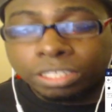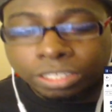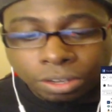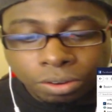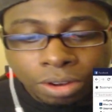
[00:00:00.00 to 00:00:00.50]

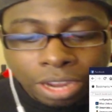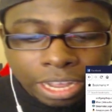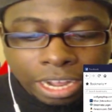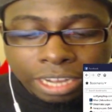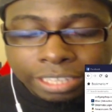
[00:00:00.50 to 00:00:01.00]
So,
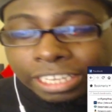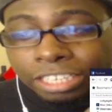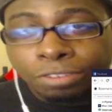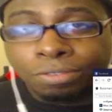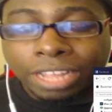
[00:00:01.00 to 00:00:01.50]
stay
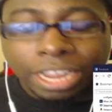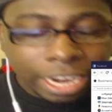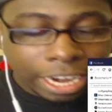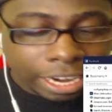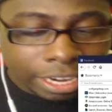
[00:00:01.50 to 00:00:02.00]
tuned for that,
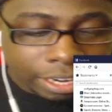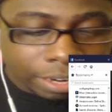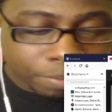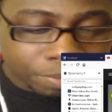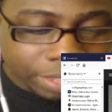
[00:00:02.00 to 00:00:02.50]

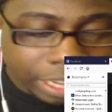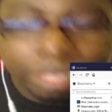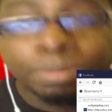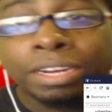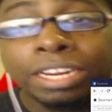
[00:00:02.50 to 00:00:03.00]
and that's
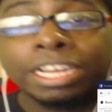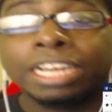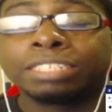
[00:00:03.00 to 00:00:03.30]
about it, guys.